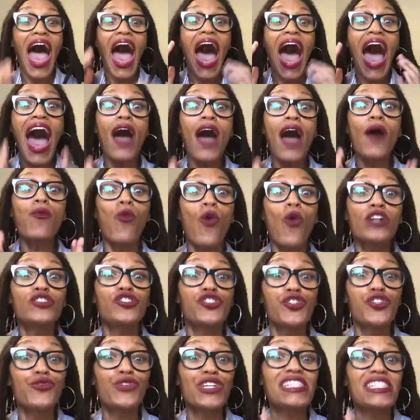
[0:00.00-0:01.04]
I want
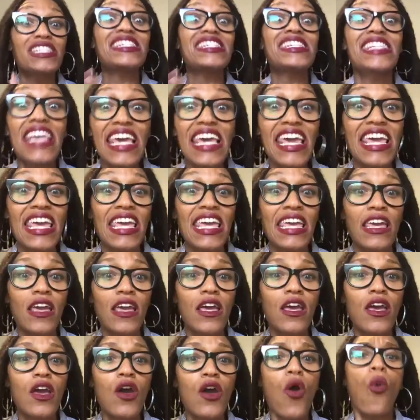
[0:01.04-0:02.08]
you to see
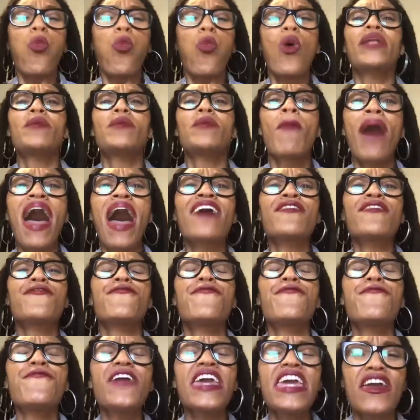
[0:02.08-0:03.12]
what my
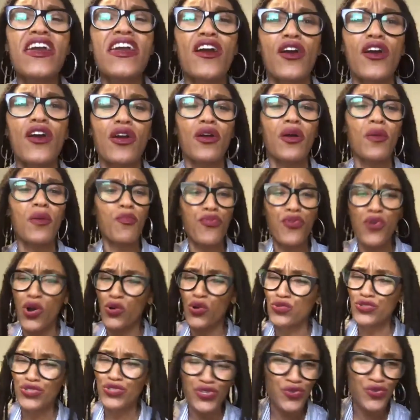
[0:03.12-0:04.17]
fear
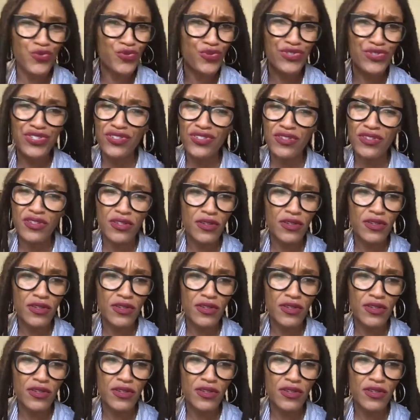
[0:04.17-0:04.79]
produced.